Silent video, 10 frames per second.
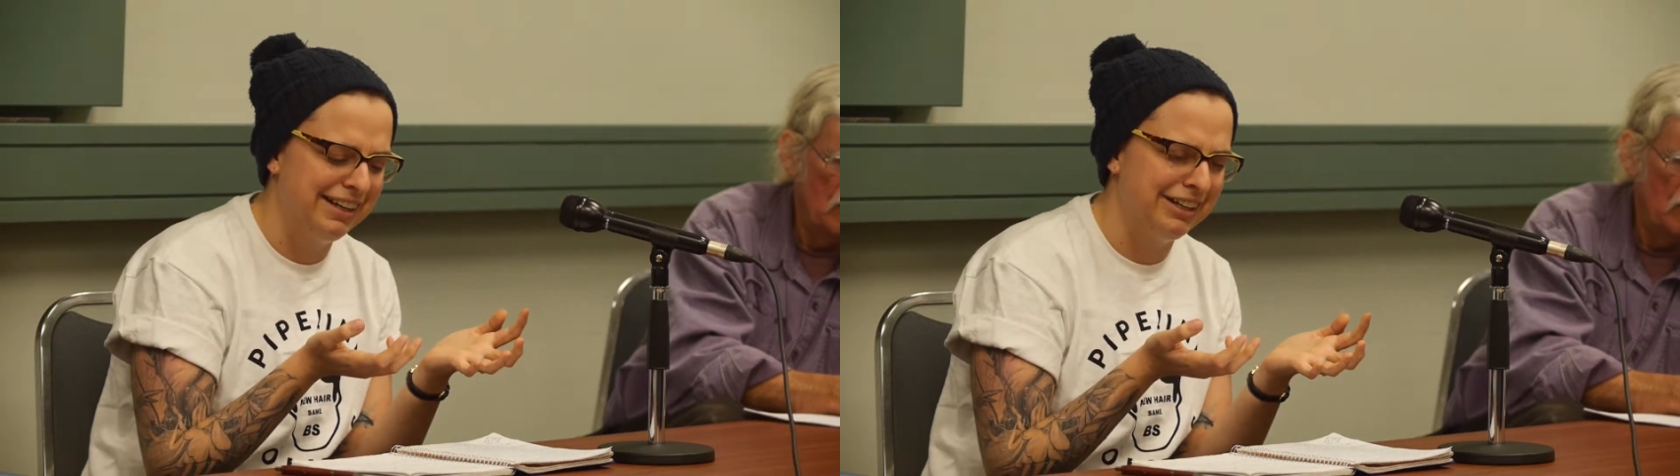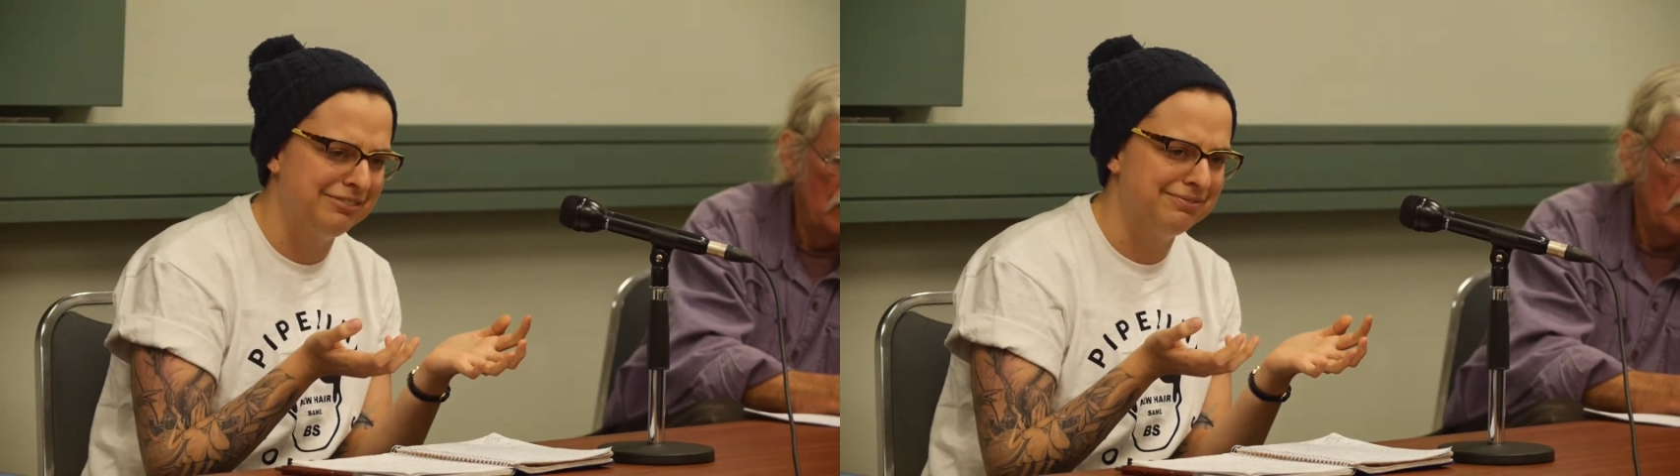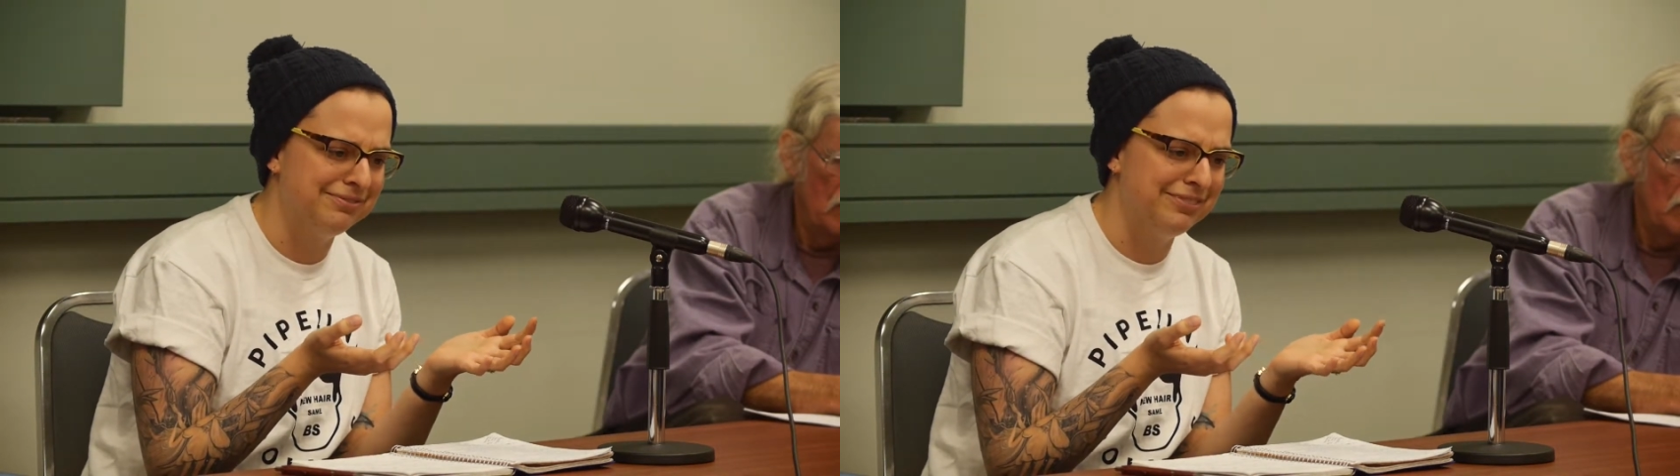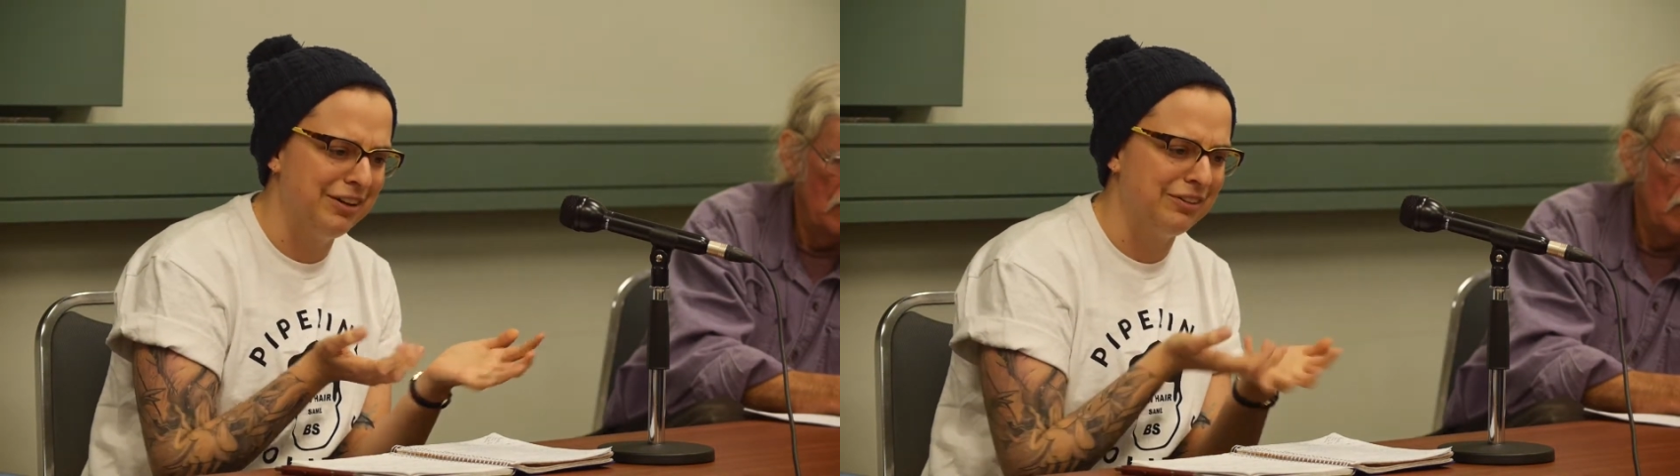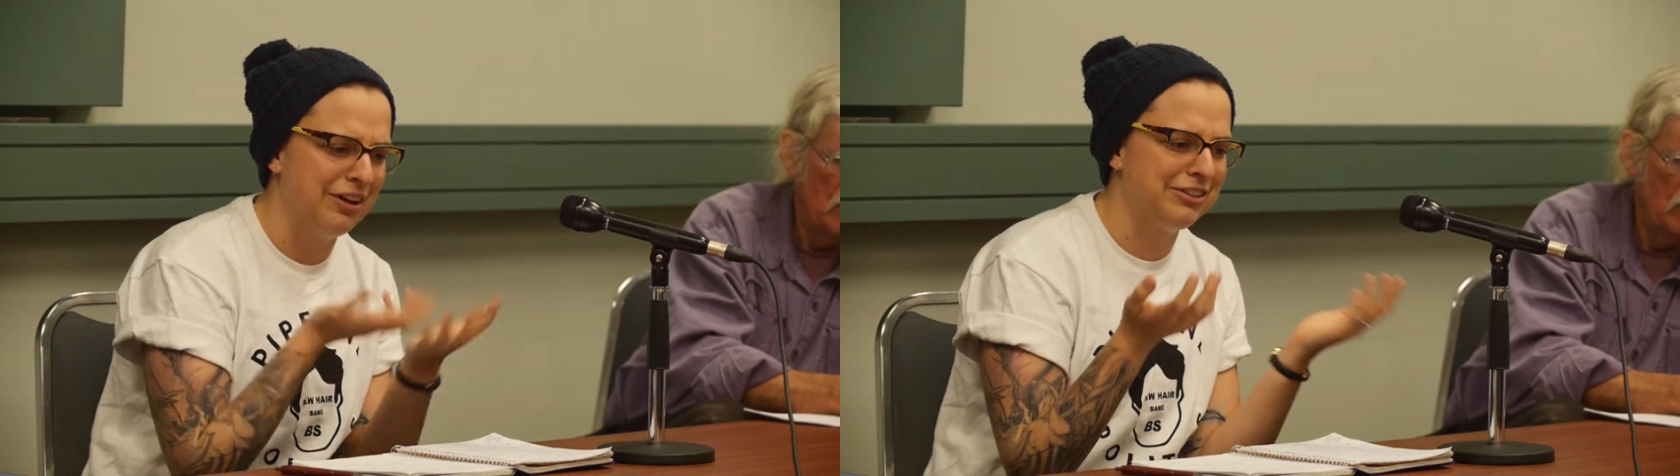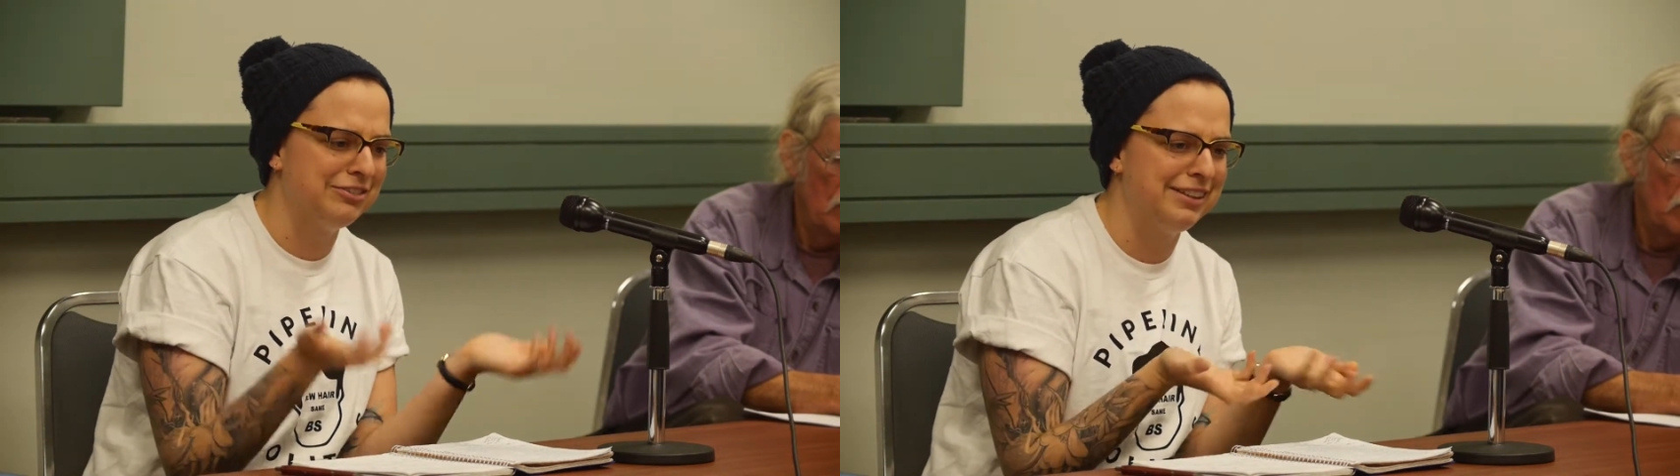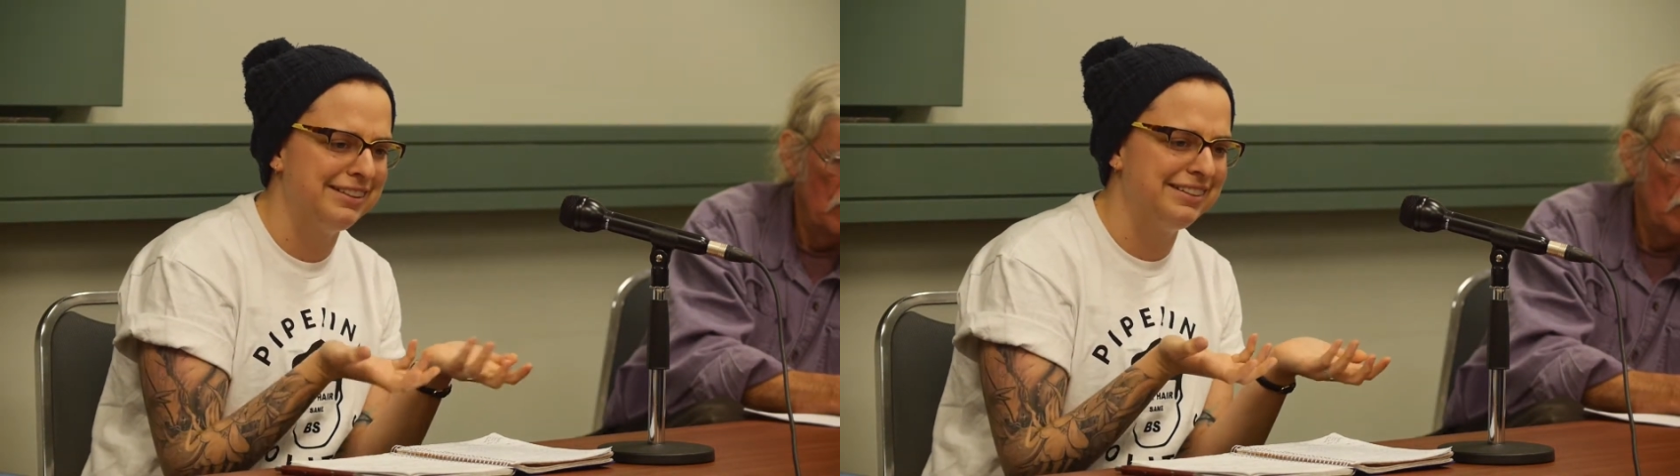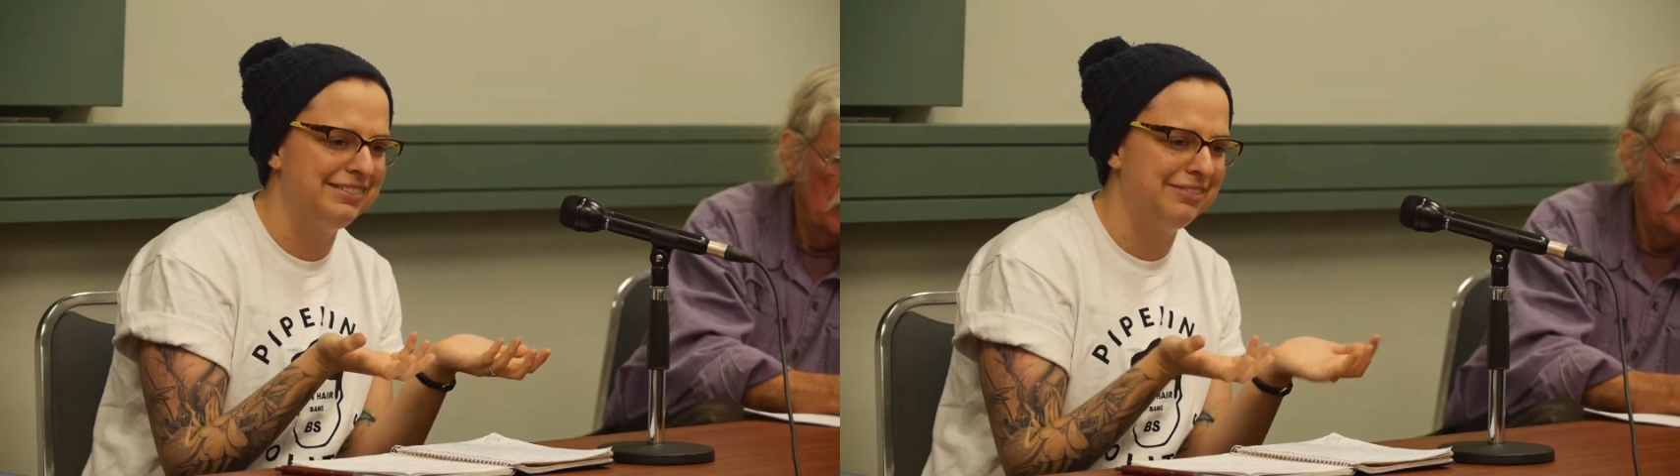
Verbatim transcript: Um, a lot of what